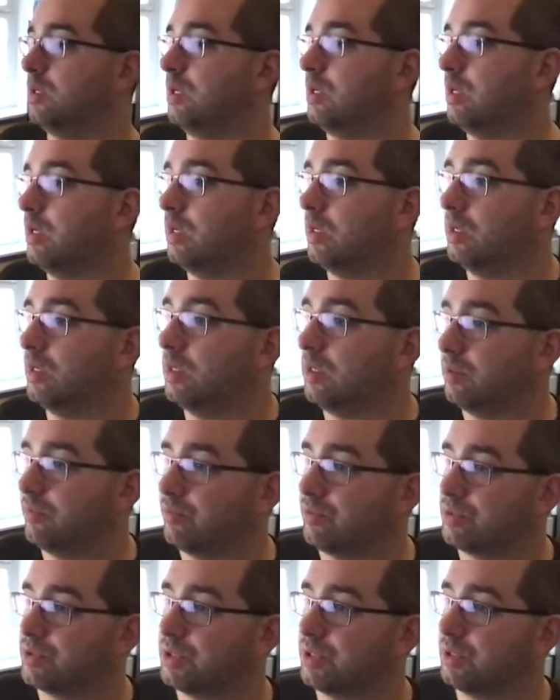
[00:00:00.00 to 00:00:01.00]
And if we
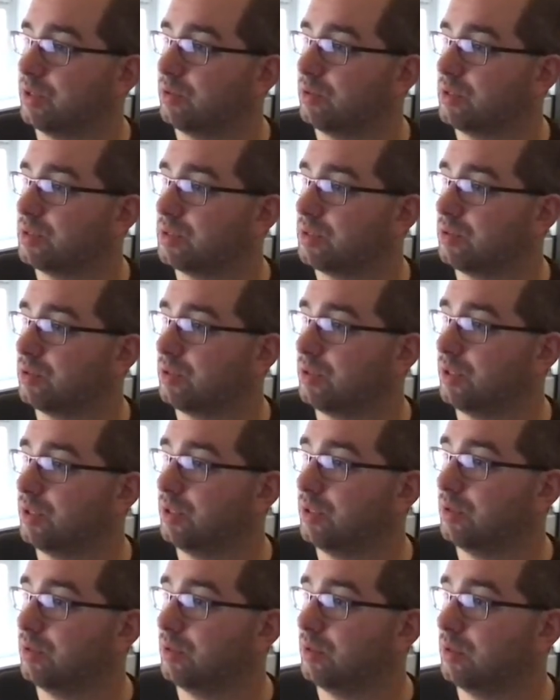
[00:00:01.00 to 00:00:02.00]
see our list out
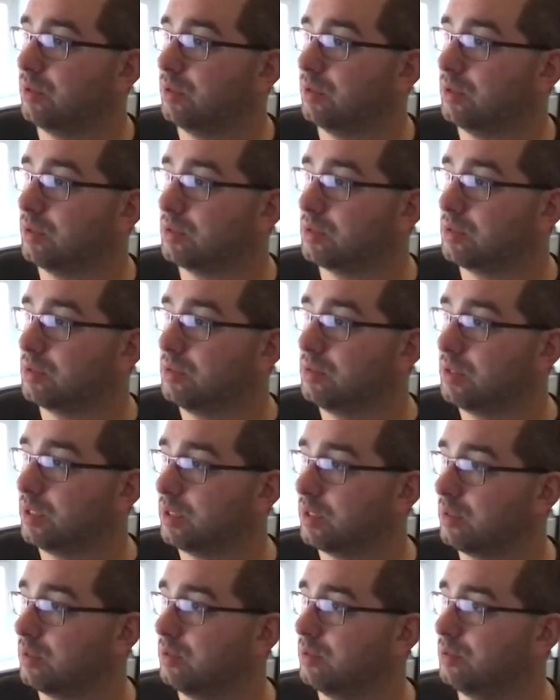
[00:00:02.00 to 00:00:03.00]
here, uh, it's
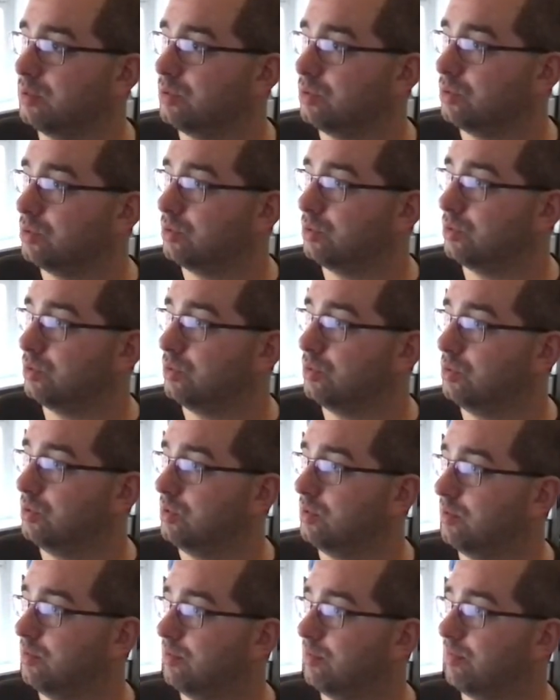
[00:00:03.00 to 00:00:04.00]
done, to do,
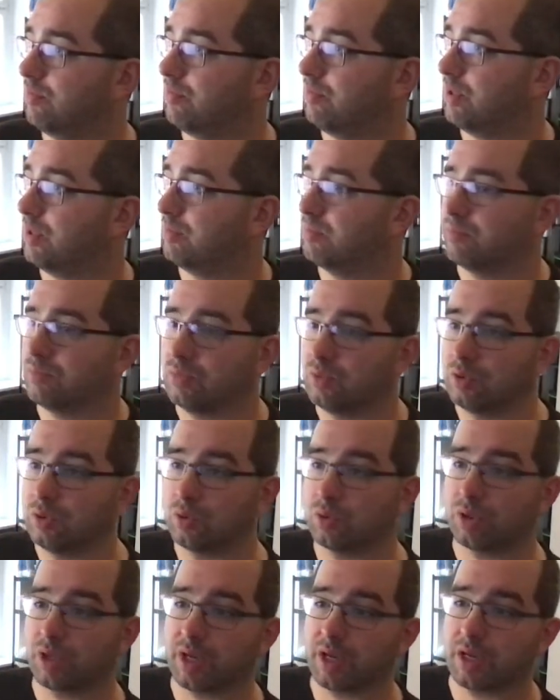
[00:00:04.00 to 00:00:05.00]
fail, no
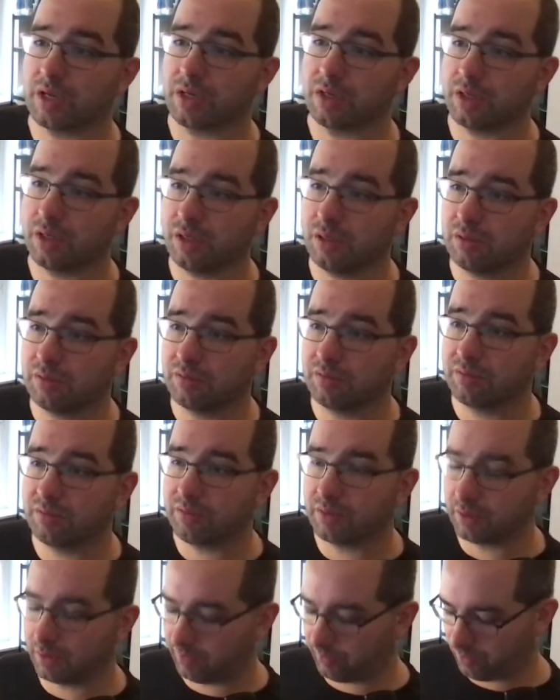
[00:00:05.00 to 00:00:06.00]
candy,
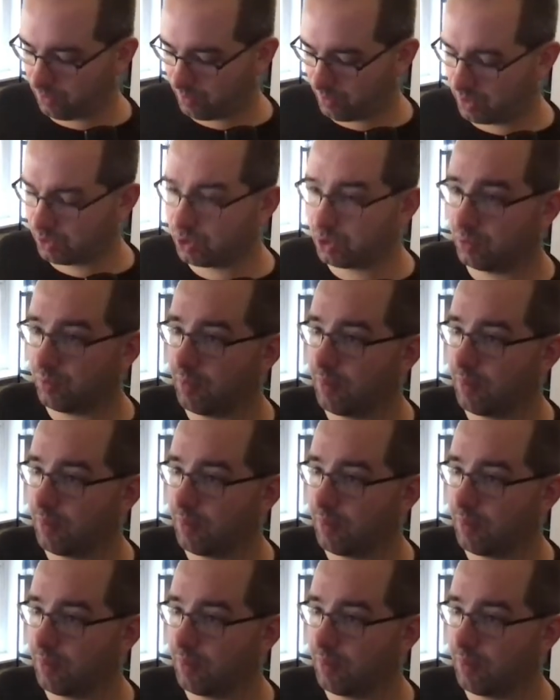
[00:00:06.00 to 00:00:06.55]
thank you very much.